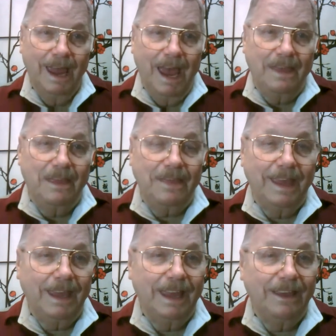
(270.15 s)
and the
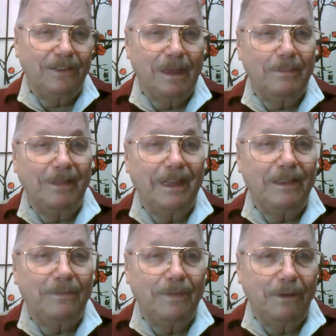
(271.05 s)
thinking
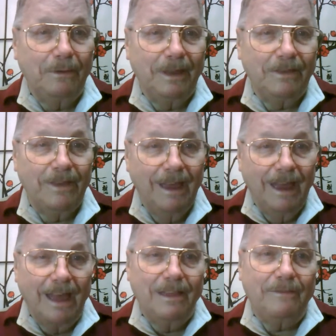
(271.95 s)
stimulates feelings,
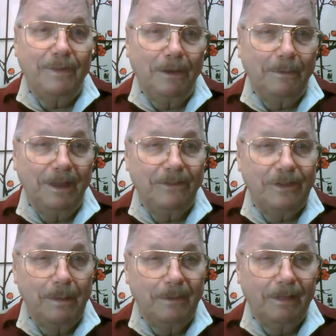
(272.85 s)
and the feelings
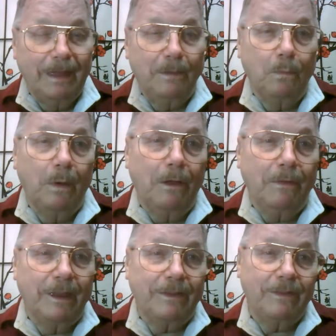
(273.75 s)
stimulate
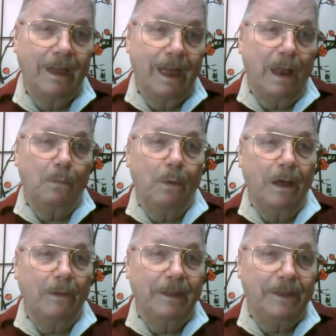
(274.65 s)
wellness, and
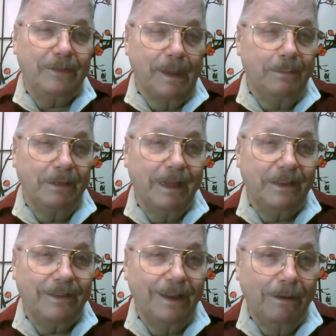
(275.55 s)
wellness stimulates
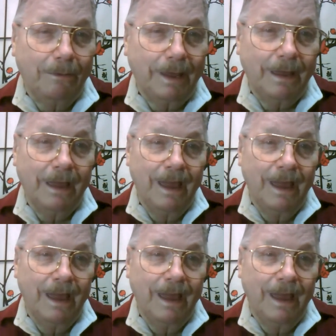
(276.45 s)
healing,